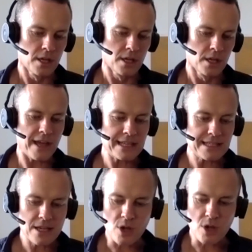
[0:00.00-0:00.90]
So
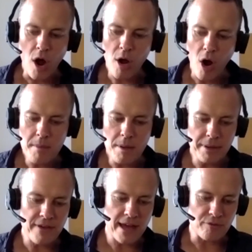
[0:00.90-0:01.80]
I'm a
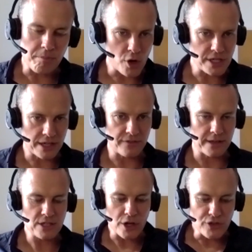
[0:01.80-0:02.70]
big fan of project
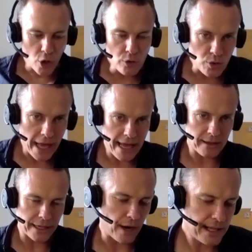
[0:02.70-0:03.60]
fees. I don't do
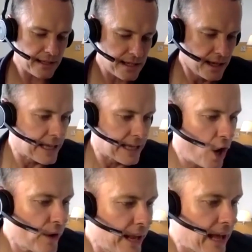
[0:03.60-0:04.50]
hourly rates. The
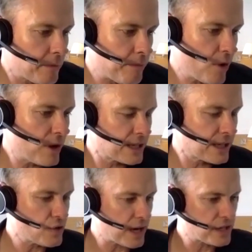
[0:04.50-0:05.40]
only other pricing
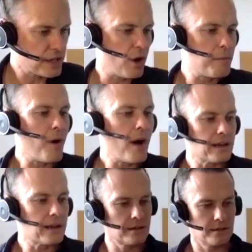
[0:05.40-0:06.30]
structure that I might
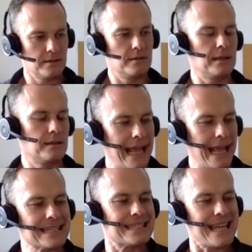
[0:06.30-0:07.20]

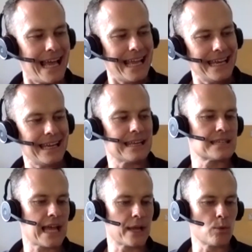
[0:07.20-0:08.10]
entertain
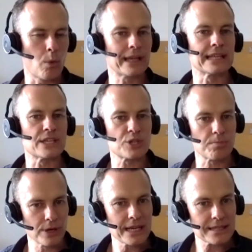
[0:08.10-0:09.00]
is a weekly
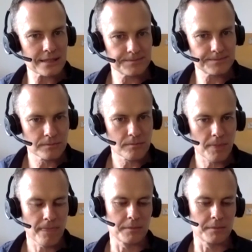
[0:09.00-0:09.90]
sprint.
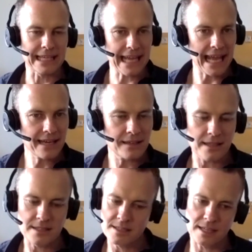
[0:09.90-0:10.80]
But again,
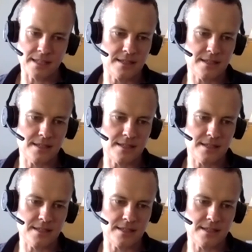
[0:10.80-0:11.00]
it's